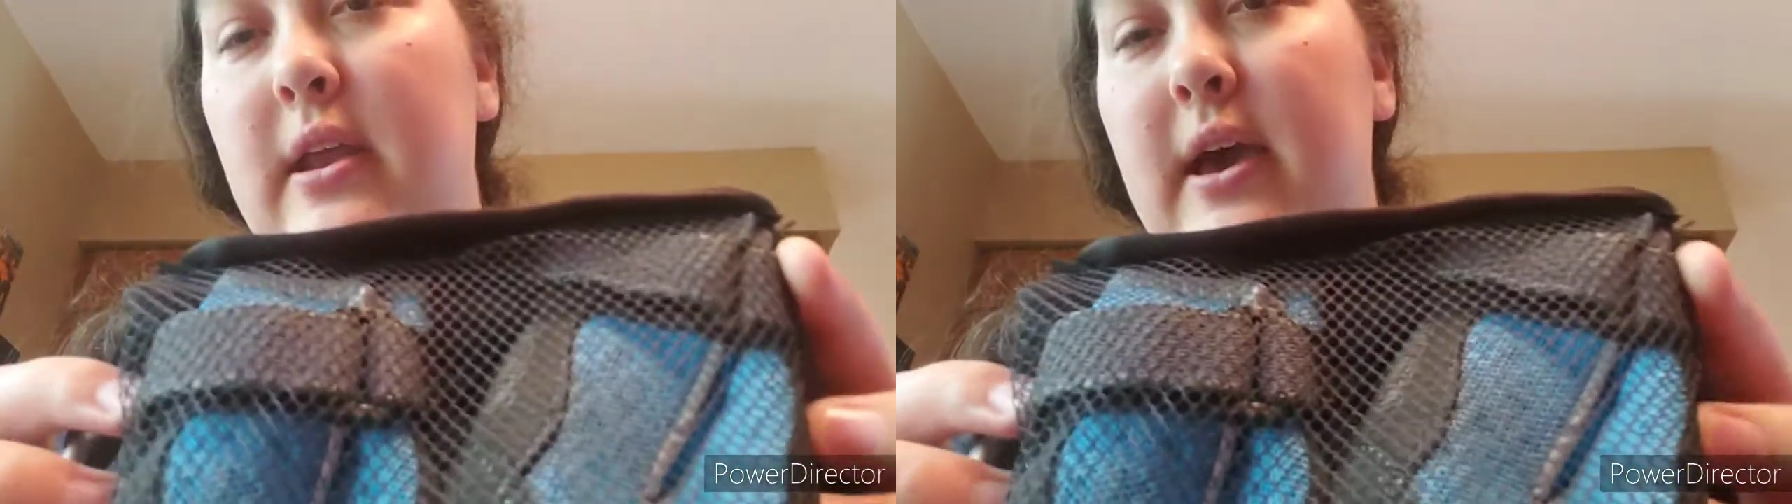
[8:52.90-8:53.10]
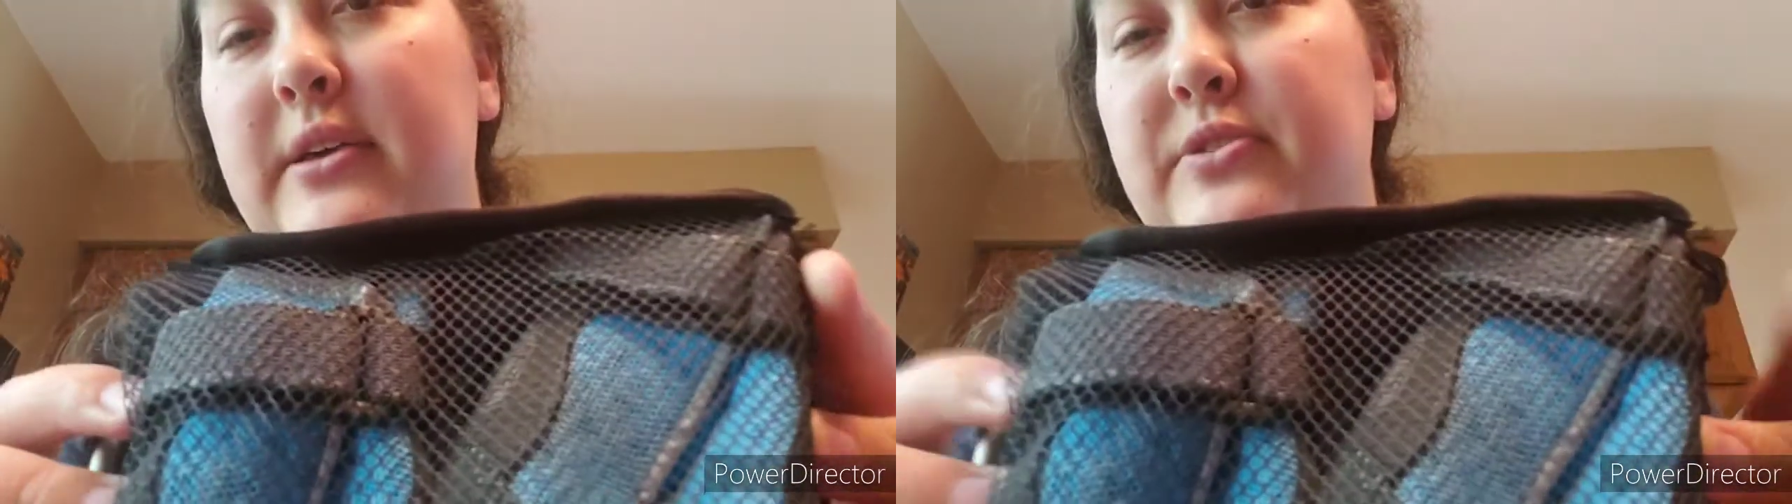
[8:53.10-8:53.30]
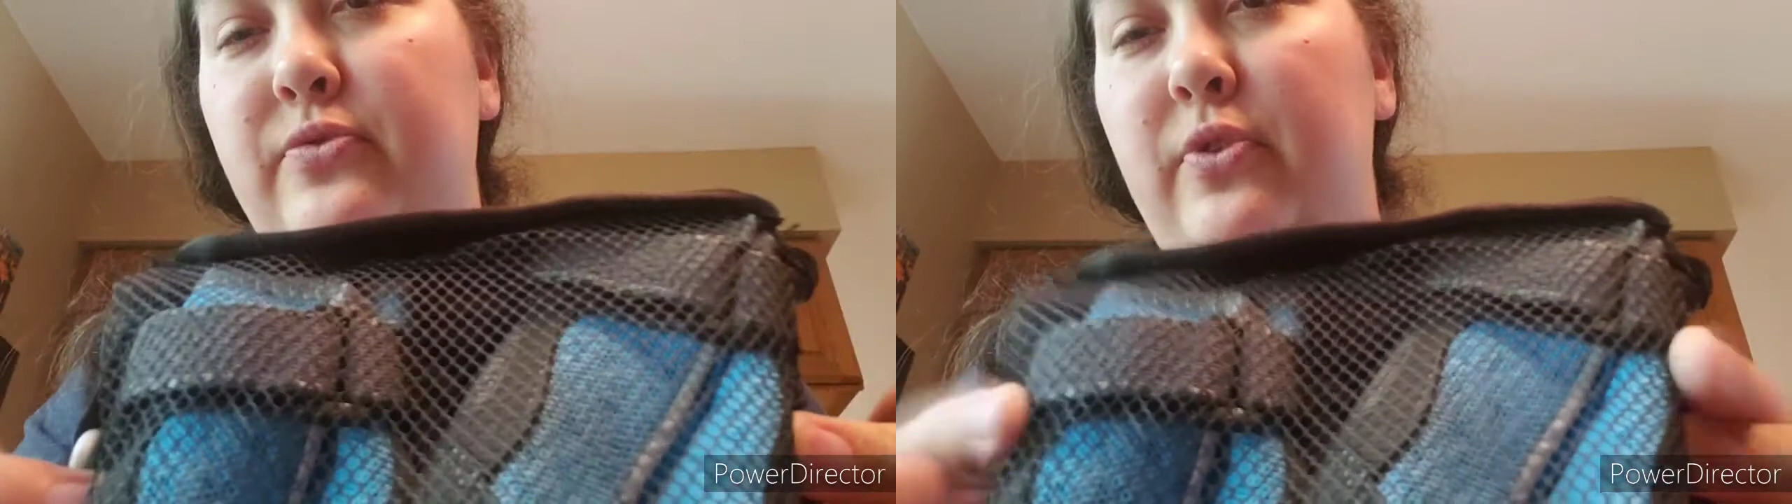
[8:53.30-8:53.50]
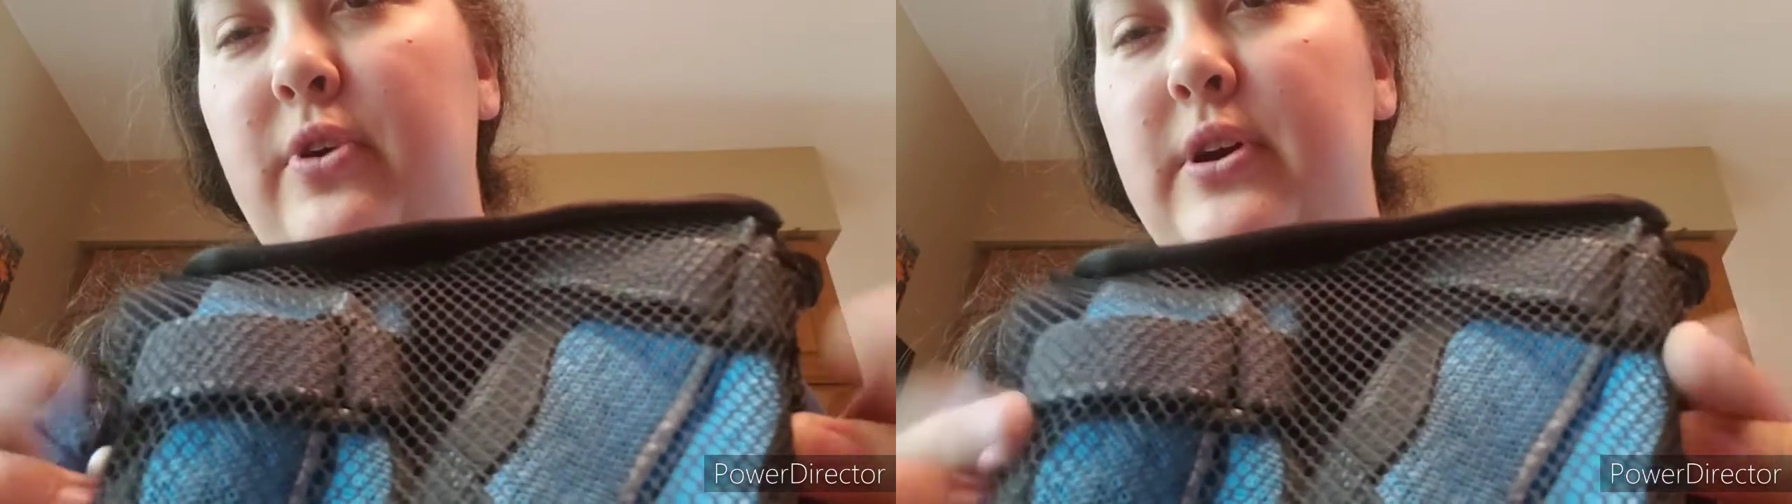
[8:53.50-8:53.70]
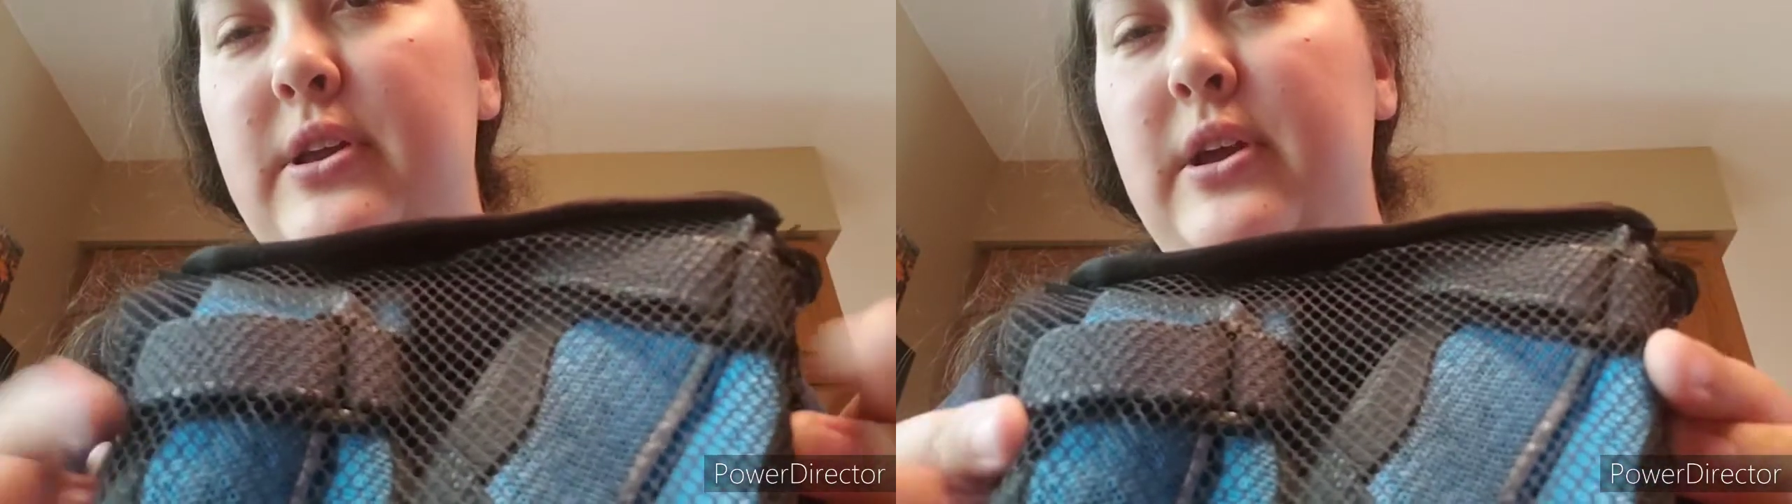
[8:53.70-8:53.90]
and has
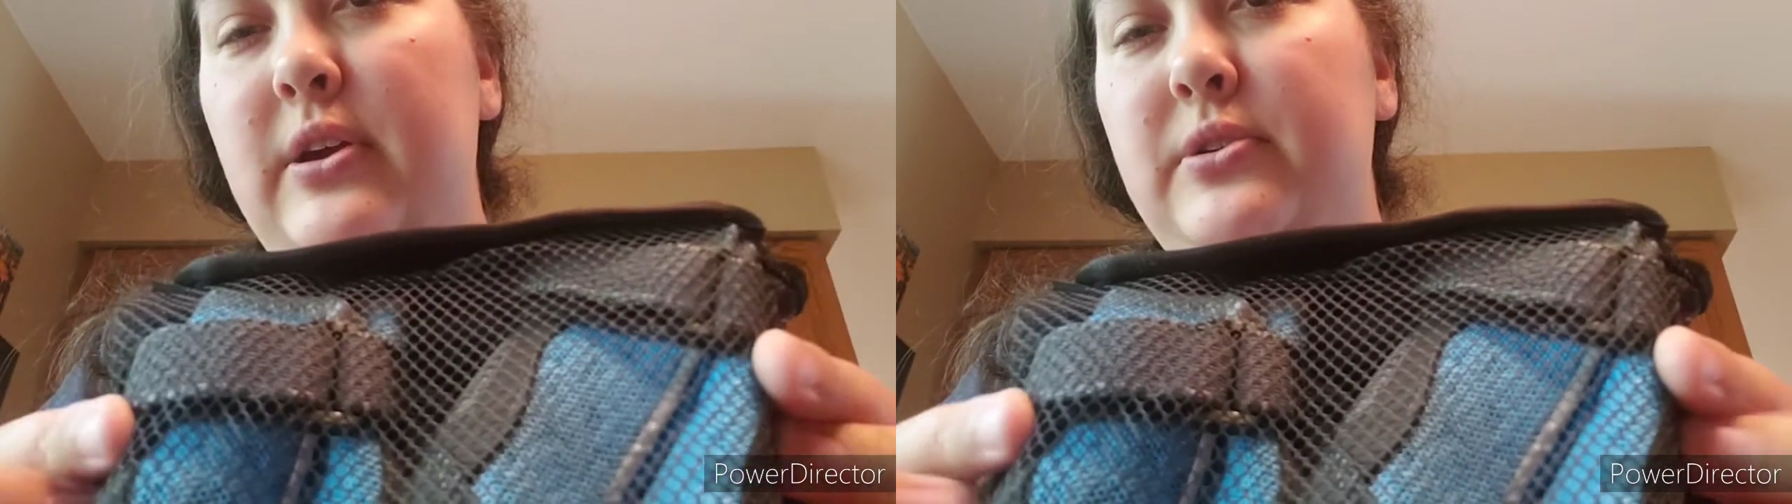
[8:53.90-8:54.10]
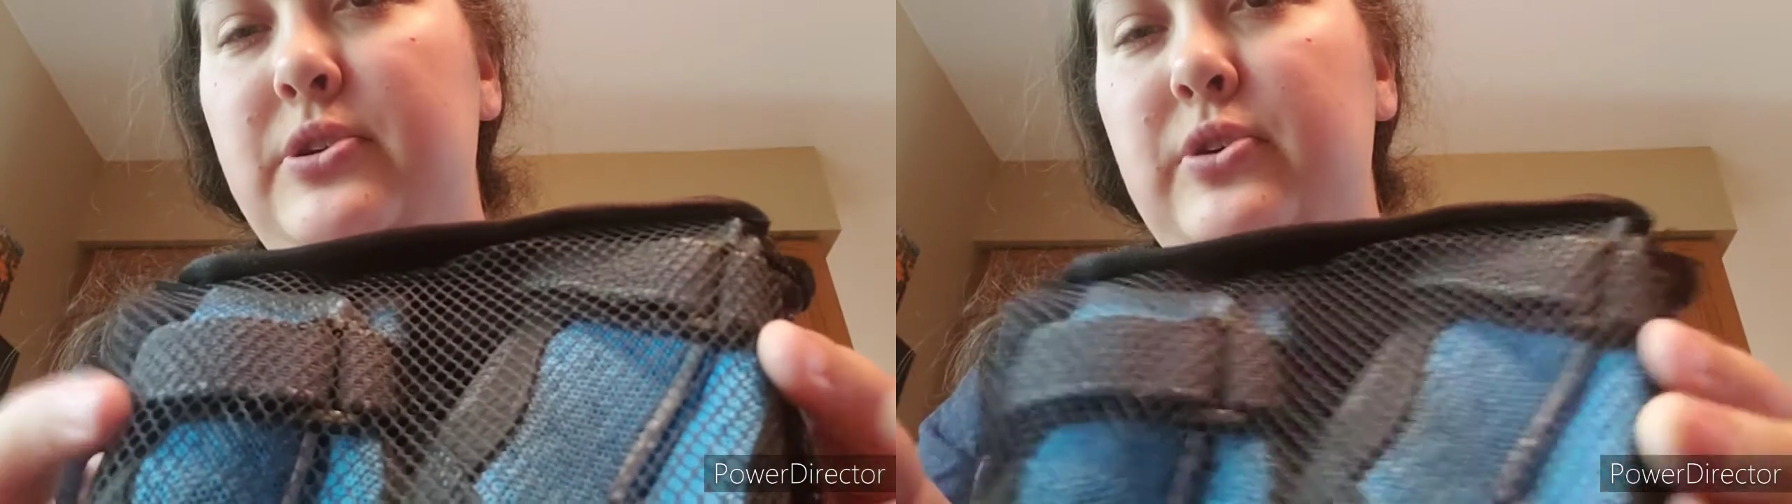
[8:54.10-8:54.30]
four in here,